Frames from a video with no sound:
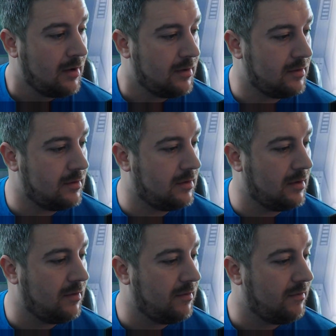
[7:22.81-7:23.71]

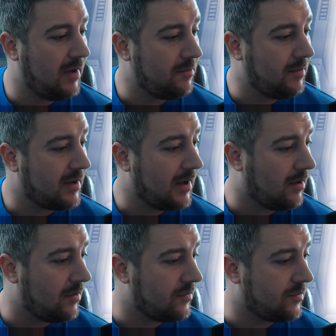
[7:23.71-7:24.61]
Then we get
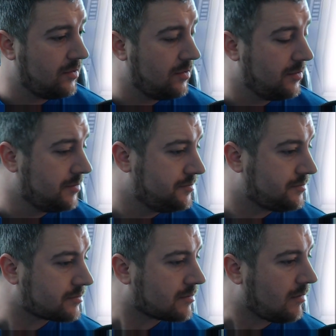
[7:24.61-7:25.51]
on to
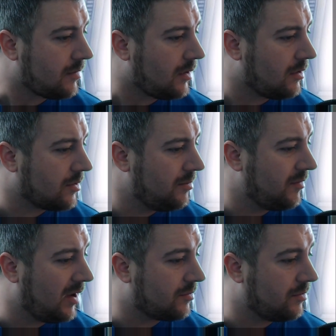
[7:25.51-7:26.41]
some of the
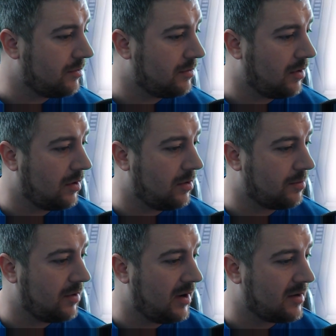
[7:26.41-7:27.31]
actual
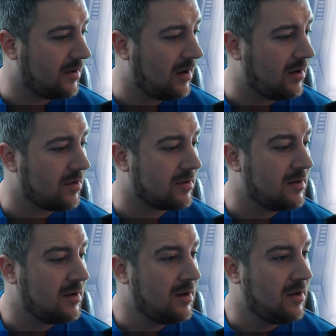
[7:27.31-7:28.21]
upgrade cards.
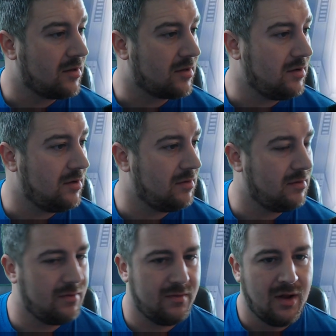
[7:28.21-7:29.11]
So
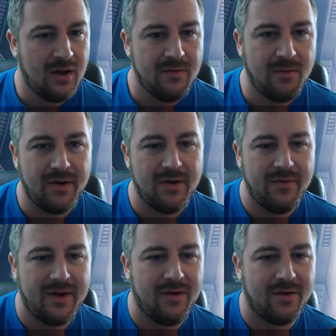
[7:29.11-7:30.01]
the one the
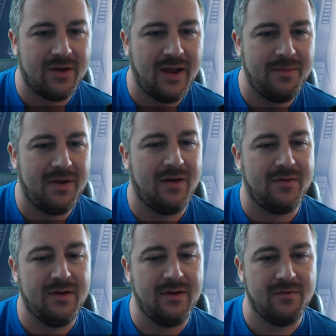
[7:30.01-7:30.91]
video is named
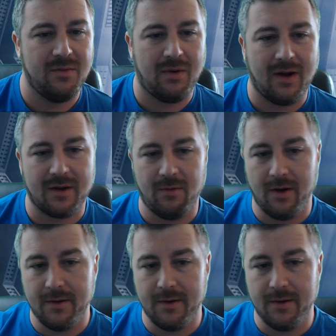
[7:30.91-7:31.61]
after, a black one.